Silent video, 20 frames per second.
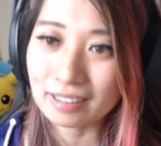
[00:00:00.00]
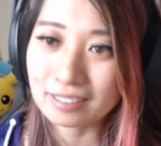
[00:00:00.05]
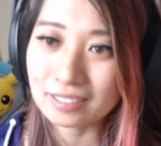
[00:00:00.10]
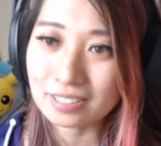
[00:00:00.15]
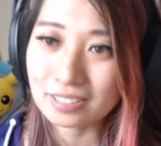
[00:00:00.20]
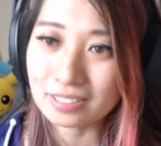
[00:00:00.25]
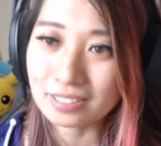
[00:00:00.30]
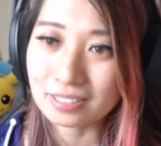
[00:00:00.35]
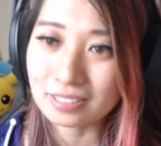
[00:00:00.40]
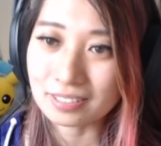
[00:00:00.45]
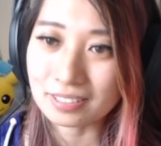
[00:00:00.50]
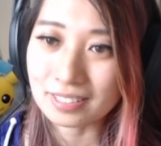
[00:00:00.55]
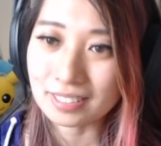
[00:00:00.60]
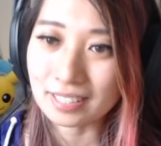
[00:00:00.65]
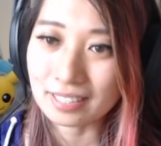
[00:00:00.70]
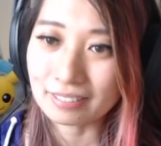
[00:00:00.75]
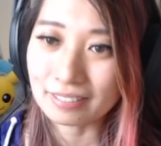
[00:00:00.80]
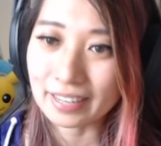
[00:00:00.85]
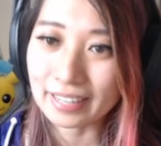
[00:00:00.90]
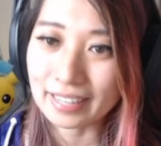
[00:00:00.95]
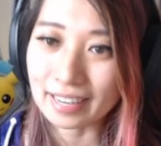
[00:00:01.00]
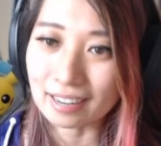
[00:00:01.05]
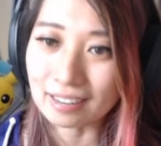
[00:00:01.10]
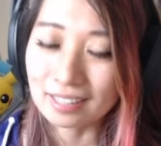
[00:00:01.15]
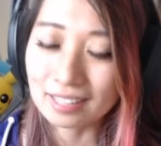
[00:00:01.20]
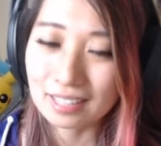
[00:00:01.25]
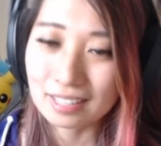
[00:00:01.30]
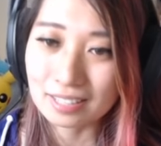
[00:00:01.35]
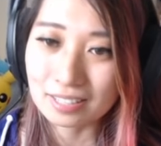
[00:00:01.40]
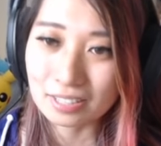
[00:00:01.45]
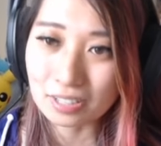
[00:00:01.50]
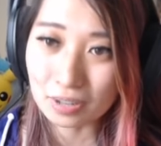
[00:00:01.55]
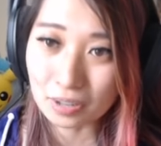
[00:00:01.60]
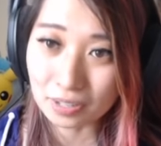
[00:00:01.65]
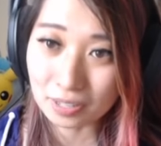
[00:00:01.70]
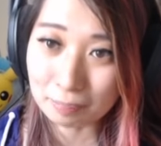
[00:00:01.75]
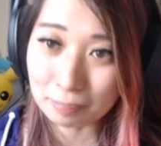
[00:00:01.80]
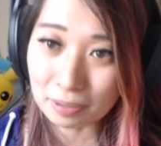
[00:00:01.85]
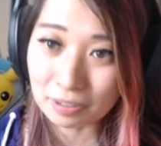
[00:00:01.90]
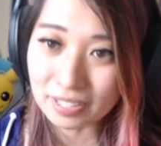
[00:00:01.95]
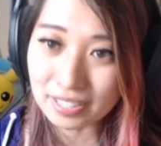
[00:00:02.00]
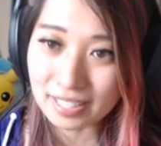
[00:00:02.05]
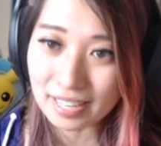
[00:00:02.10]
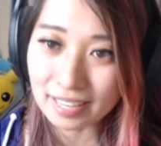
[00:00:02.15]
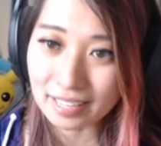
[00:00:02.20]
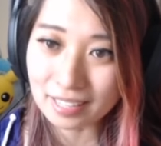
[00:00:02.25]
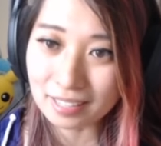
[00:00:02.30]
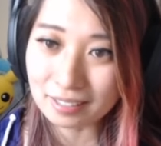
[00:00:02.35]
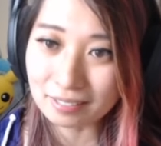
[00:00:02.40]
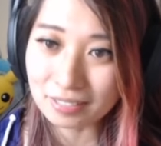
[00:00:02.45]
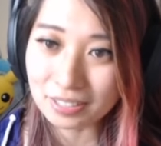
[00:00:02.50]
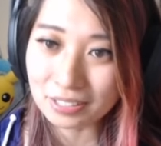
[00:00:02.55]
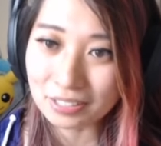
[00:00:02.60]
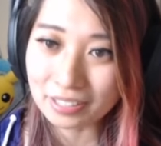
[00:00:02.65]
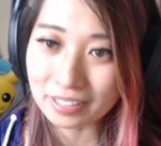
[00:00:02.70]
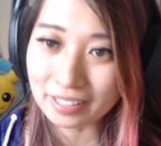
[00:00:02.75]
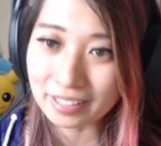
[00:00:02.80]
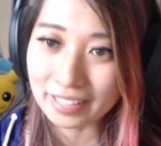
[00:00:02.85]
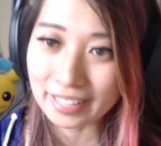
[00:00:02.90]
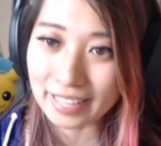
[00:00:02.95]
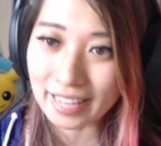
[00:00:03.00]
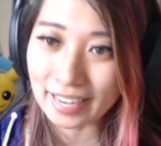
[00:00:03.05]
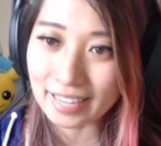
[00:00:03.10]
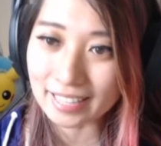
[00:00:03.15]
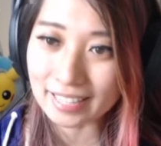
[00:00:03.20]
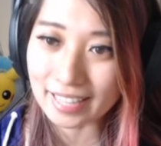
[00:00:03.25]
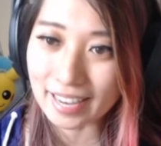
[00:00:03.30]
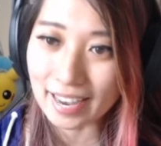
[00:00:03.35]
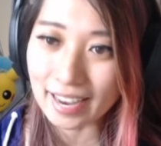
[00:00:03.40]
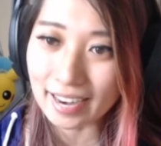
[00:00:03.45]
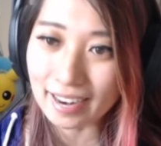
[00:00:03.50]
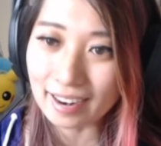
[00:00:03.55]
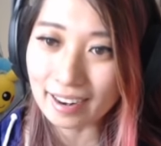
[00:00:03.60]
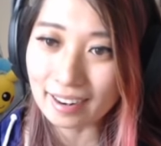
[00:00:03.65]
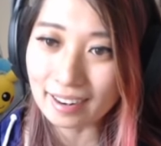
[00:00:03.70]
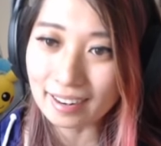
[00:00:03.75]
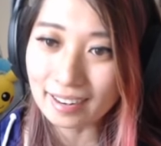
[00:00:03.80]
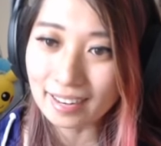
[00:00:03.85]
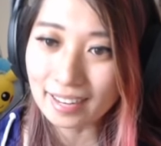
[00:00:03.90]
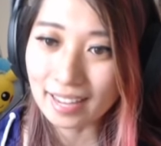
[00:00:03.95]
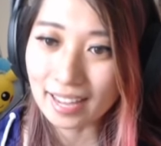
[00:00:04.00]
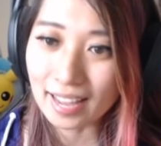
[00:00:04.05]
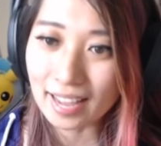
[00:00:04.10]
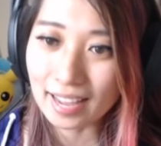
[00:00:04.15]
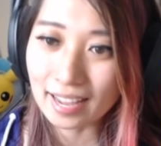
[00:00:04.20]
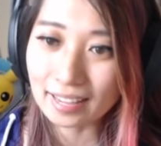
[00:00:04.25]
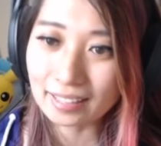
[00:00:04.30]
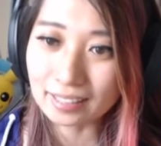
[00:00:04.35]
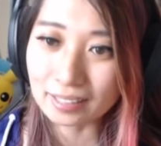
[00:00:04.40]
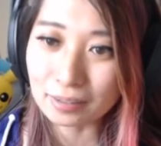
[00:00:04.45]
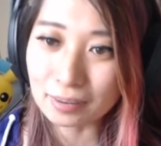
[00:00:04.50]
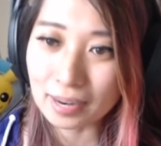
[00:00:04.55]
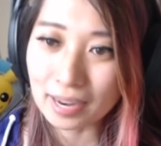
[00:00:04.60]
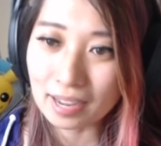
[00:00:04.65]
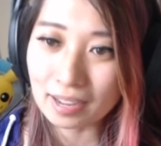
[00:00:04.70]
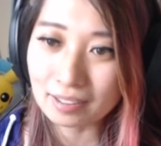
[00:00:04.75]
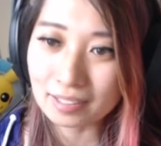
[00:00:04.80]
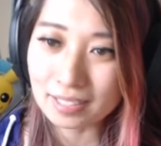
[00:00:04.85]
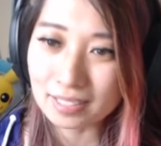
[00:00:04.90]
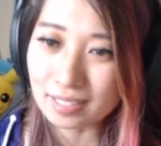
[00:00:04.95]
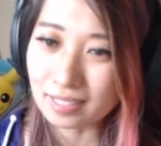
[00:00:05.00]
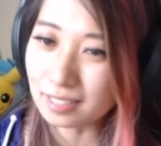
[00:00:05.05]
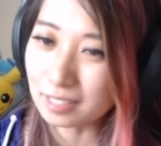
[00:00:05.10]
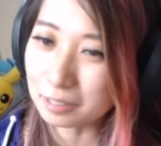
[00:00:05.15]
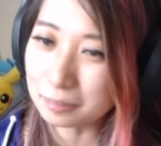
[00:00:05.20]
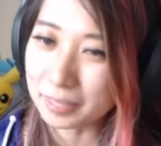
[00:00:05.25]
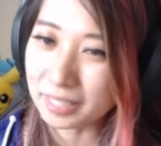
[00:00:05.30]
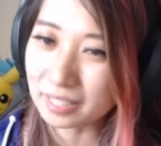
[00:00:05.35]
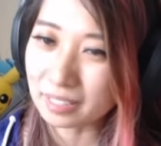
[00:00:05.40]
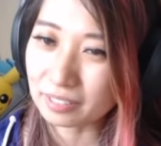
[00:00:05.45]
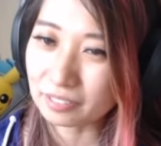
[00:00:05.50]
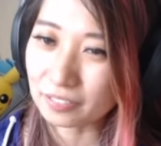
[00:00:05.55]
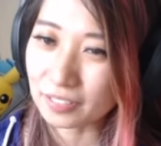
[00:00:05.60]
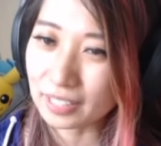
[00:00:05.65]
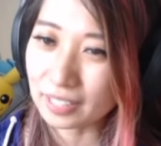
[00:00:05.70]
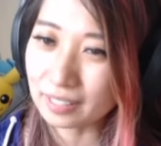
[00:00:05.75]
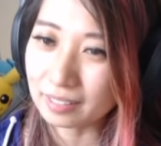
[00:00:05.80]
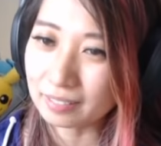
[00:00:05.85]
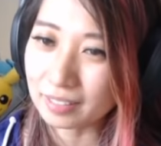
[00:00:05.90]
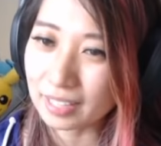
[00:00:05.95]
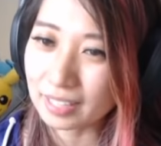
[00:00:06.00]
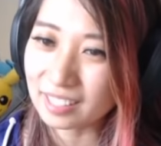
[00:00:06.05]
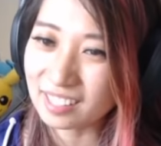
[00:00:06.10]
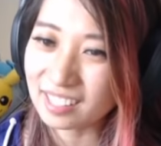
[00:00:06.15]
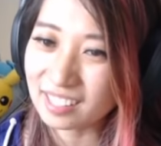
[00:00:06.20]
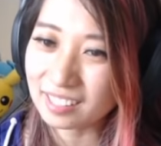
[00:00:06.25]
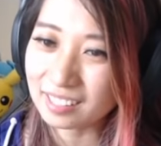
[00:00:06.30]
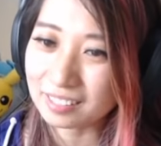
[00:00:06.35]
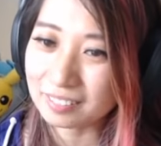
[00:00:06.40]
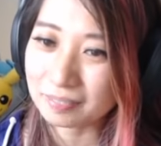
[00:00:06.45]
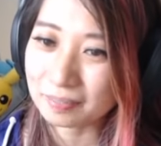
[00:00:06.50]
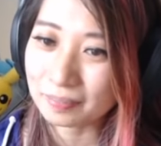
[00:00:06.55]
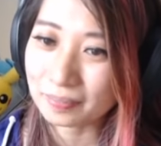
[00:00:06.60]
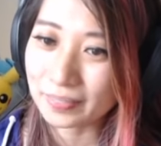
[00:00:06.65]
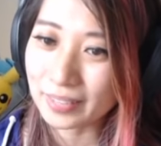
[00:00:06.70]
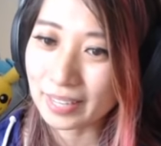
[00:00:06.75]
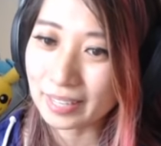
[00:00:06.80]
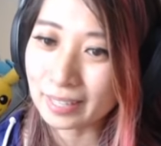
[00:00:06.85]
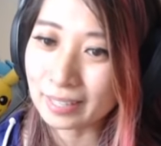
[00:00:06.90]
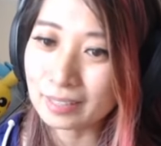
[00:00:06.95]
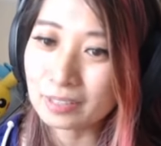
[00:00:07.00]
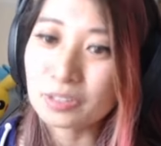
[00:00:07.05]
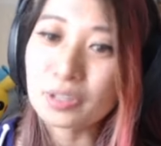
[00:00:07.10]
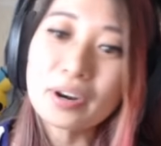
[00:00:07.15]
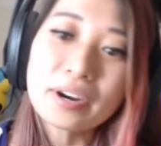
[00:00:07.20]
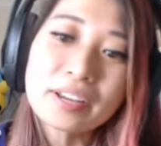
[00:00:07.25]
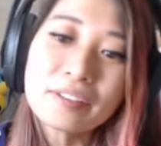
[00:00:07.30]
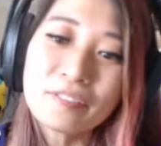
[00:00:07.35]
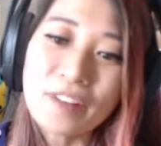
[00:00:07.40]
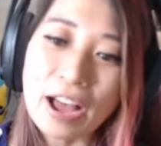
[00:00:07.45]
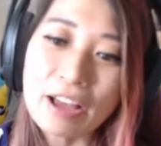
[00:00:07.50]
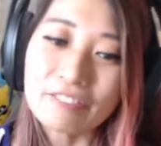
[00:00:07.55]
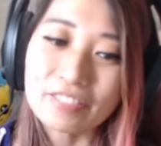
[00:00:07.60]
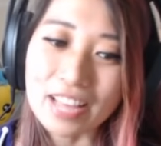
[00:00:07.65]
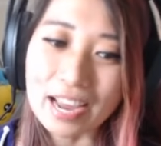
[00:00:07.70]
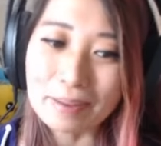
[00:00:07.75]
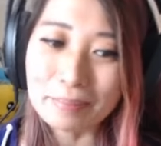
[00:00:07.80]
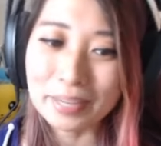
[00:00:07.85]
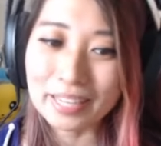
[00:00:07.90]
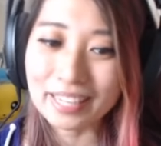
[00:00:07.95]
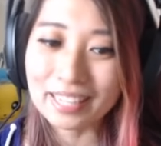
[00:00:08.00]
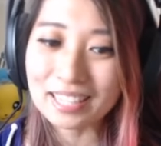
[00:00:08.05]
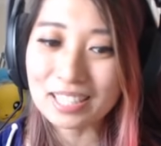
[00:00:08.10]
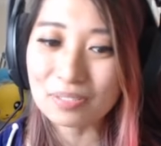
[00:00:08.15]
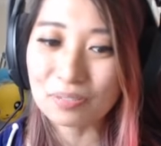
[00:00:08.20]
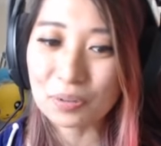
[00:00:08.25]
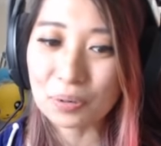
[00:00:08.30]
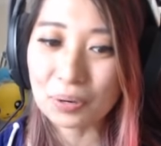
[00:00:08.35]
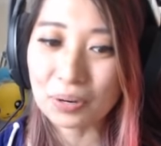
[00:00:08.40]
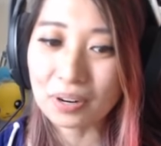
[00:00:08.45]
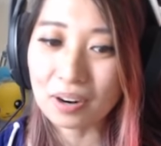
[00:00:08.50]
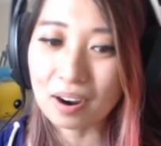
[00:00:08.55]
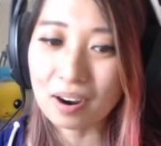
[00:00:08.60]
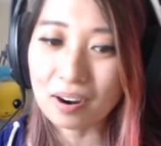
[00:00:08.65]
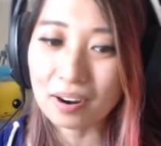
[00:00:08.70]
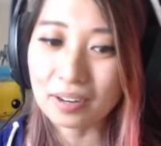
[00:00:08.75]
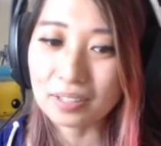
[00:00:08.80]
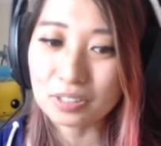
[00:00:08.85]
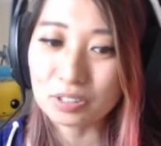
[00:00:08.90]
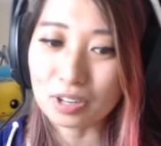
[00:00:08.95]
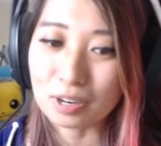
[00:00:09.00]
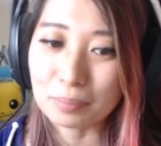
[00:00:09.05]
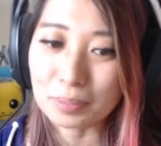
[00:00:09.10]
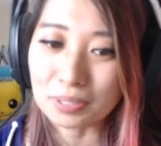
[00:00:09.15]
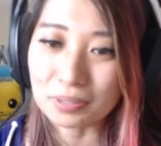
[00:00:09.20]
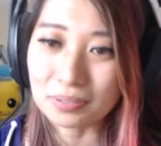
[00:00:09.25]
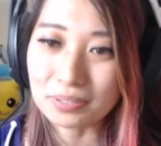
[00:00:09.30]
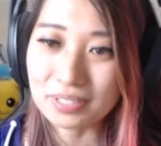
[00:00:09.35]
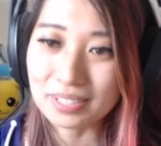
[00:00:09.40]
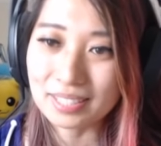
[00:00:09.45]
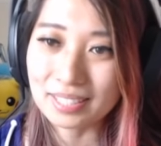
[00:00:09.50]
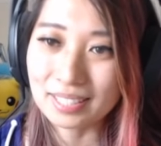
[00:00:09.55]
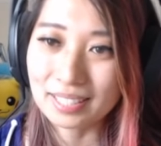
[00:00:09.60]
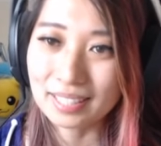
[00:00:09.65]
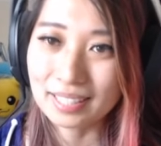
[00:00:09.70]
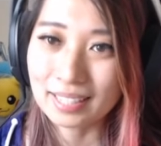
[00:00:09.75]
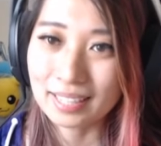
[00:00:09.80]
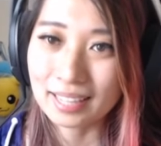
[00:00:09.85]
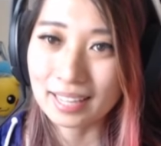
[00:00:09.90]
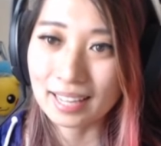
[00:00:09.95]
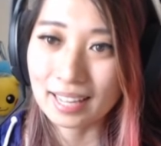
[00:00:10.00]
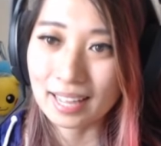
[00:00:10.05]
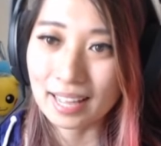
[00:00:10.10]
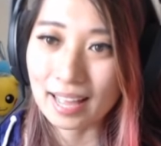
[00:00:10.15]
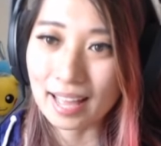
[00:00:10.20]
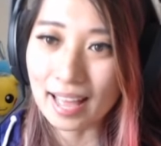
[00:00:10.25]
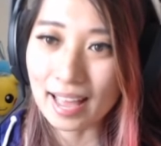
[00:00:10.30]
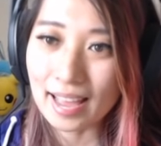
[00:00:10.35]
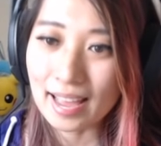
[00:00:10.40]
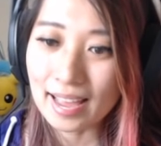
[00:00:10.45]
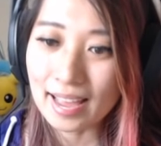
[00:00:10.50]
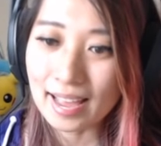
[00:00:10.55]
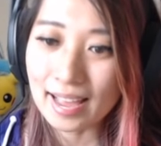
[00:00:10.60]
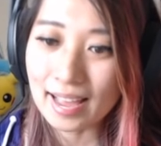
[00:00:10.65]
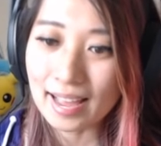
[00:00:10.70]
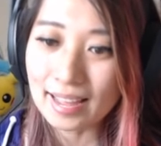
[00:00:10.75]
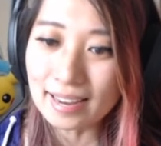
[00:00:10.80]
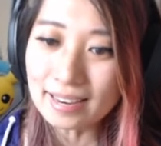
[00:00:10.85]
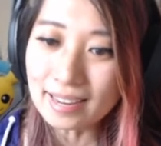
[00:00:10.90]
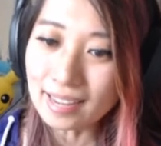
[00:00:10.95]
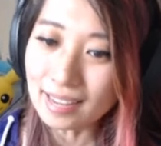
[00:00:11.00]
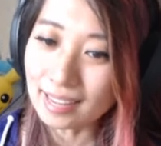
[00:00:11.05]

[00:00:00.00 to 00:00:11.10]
the suit looks like right now. So the bonus item you're gonna get is the hair and the crown. It's a little bit different, I think. And then 35 diamonds for our troubles. And